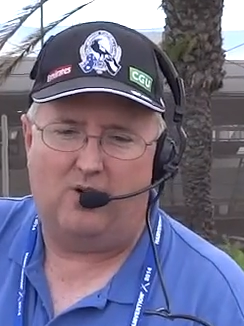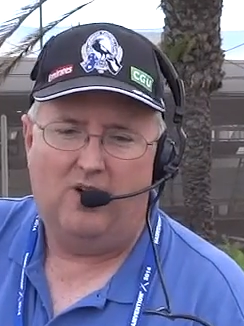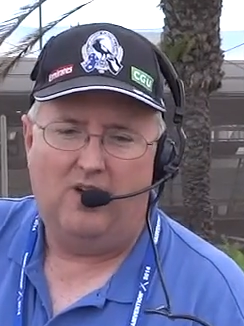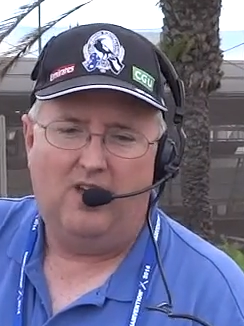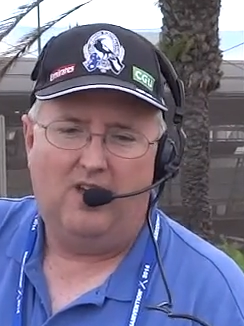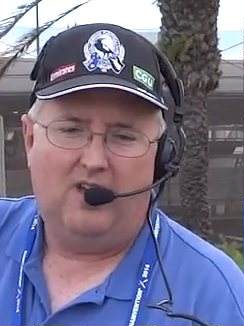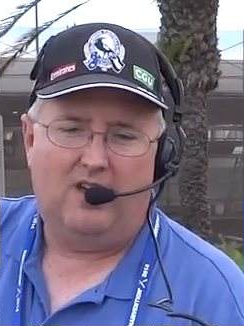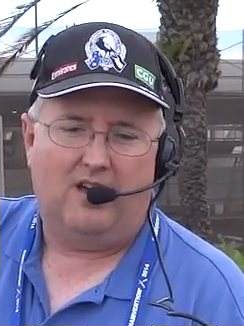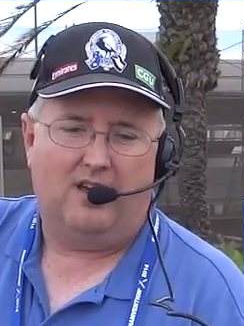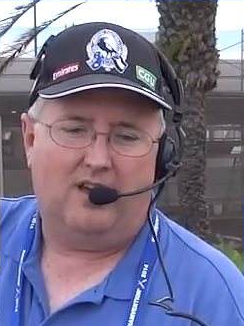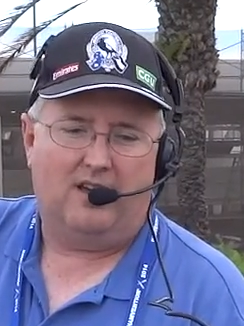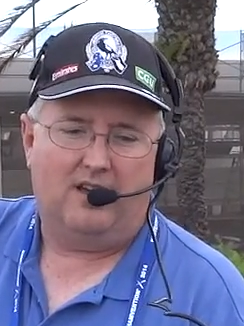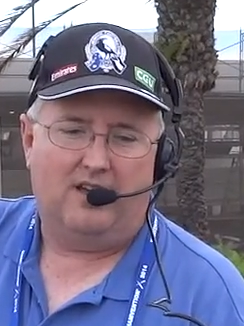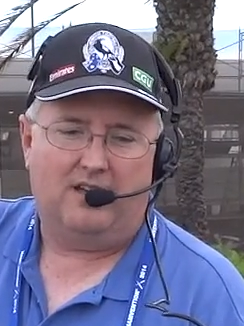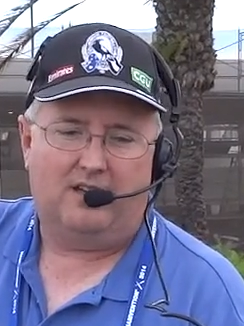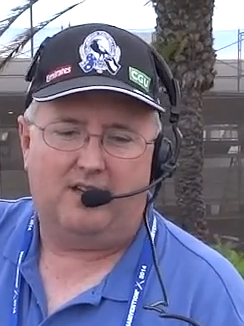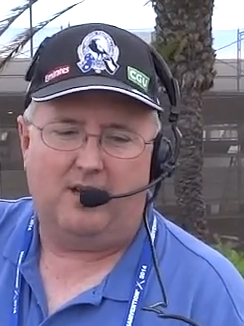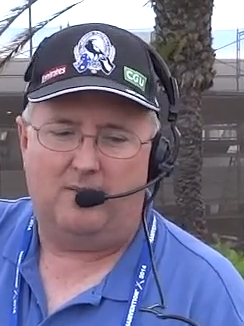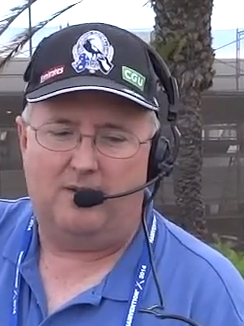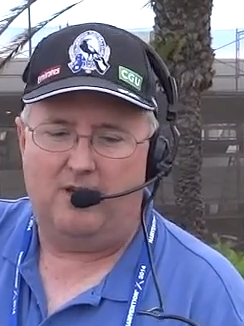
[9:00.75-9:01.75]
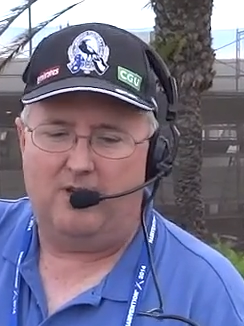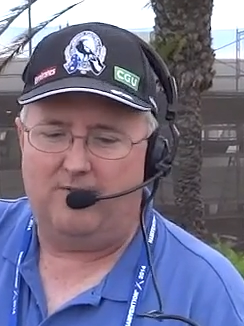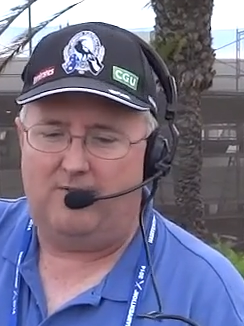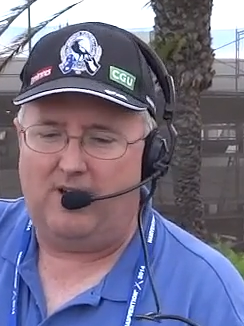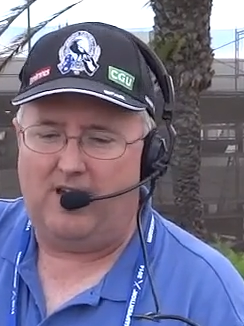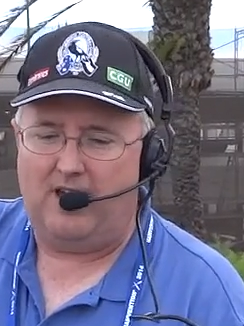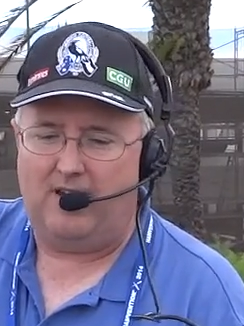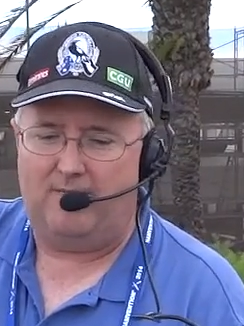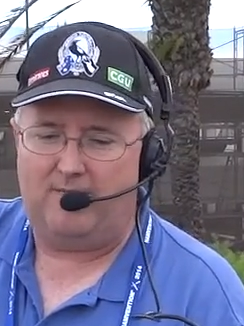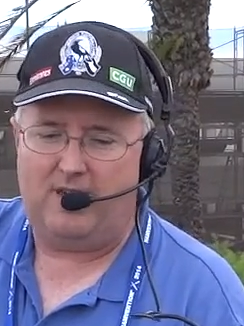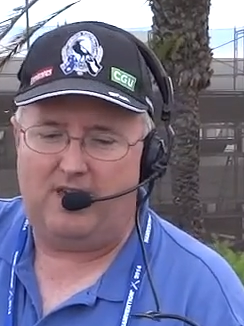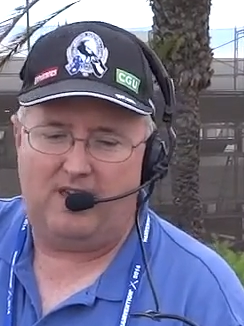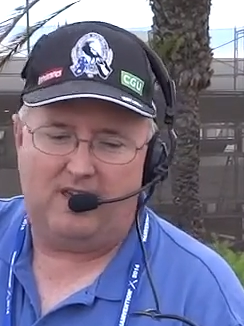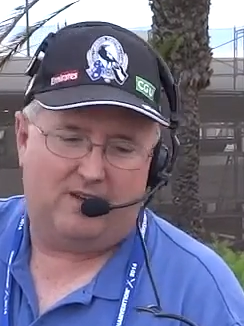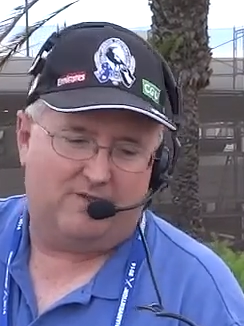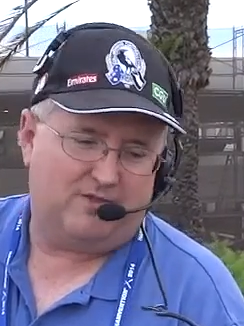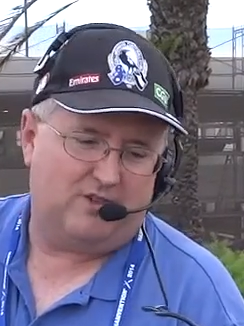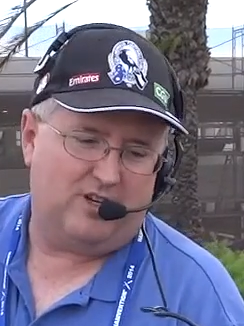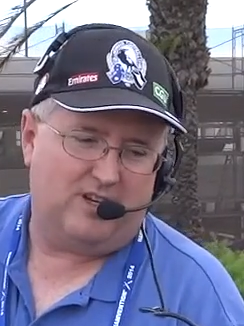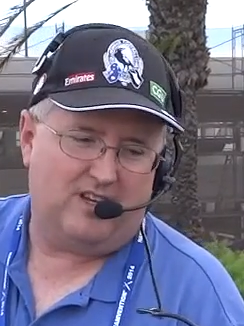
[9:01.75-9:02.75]
Uh,
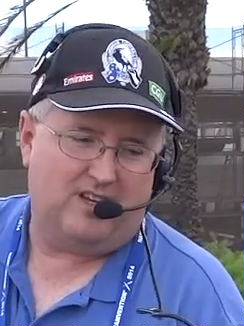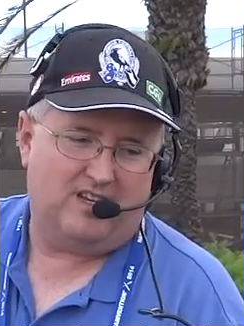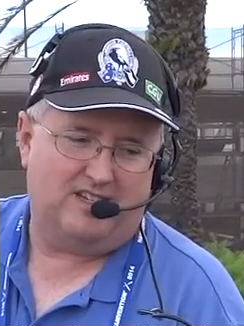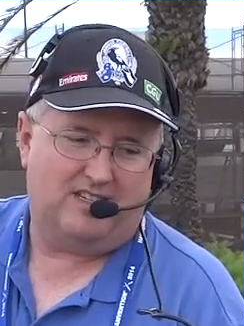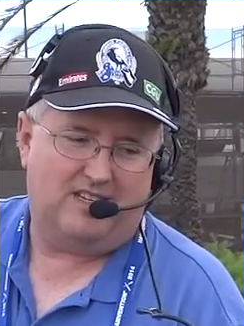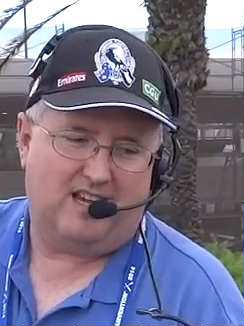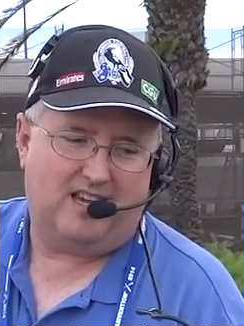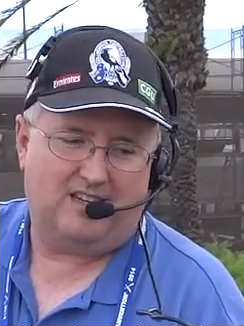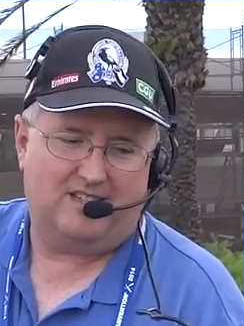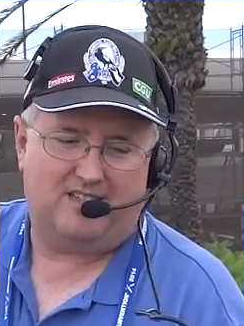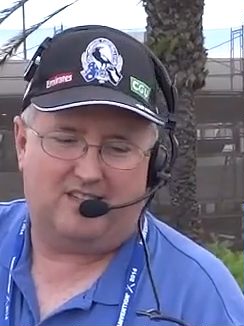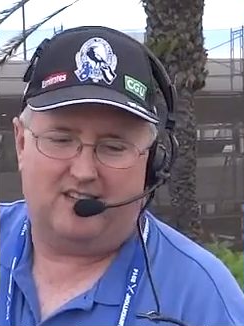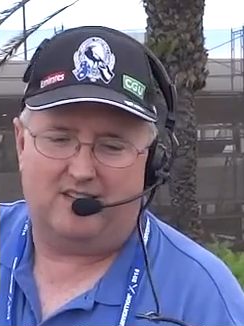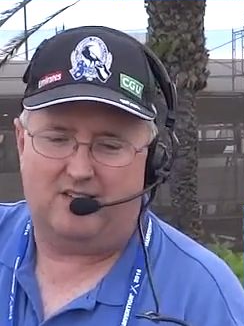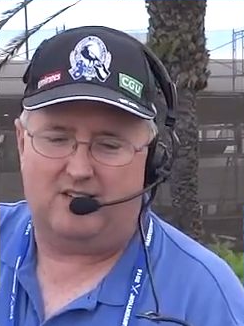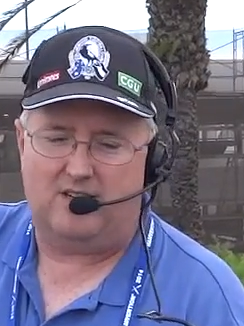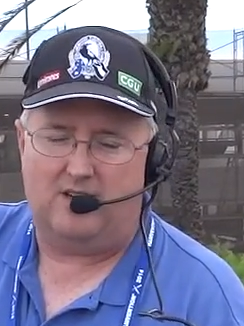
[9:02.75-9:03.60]
W5PFG in Texas,